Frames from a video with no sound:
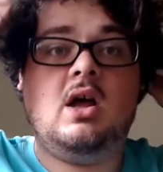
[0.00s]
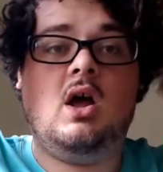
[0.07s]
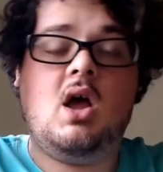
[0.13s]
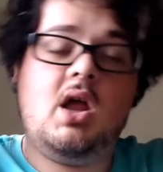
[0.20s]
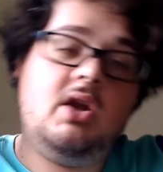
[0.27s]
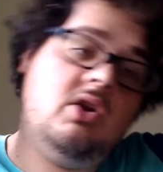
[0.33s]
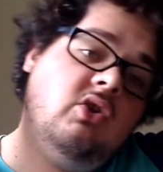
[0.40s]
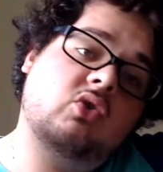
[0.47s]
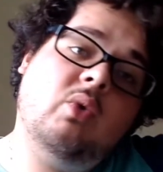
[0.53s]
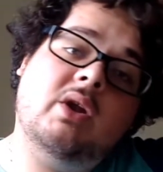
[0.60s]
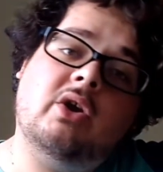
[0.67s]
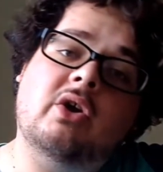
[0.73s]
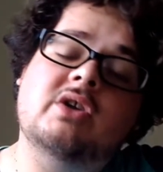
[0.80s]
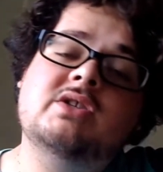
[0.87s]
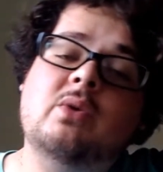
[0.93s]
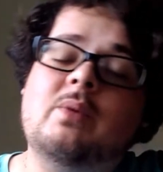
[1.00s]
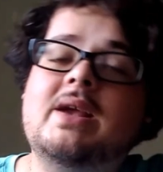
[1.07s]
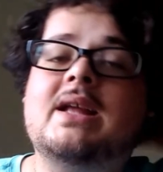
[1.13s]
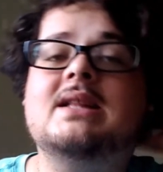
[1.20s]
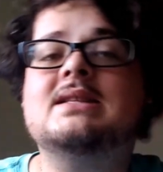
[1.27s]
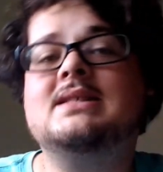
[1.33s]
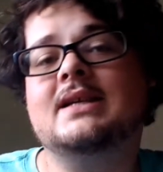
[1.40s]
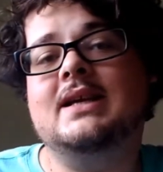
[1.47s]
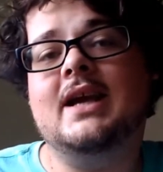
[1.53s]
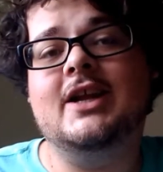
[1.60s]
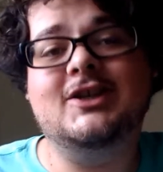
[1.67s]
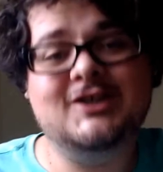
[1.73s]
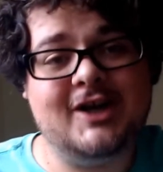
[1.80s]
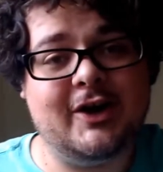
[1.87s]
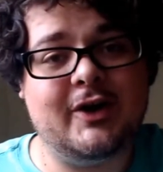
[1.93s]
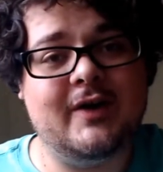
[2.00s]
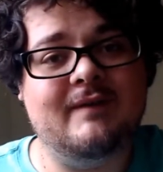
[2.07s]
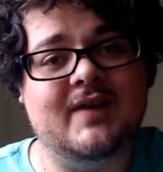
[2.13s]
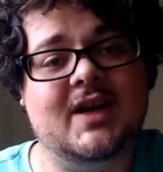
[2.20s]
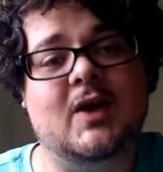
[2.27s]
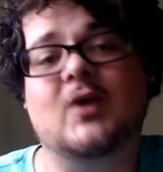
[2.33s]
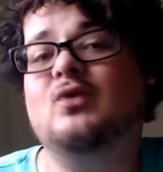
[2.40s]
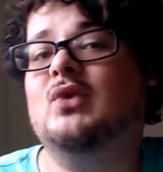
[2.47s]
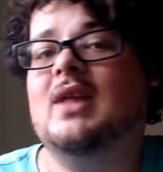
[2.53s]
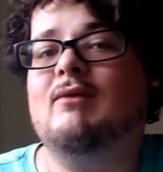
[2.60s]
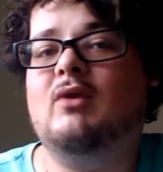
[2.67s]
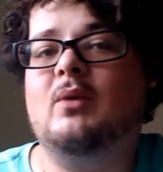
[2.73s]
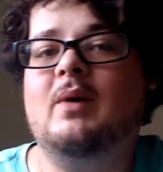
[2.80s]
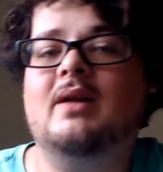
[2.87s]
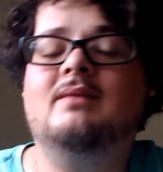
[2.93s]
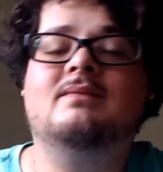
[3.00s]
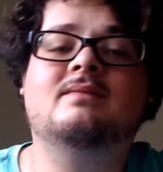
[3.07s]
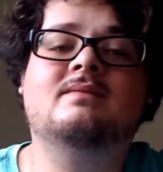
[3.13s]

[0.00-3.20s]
on Twitter so we can see and share your videos with everyone.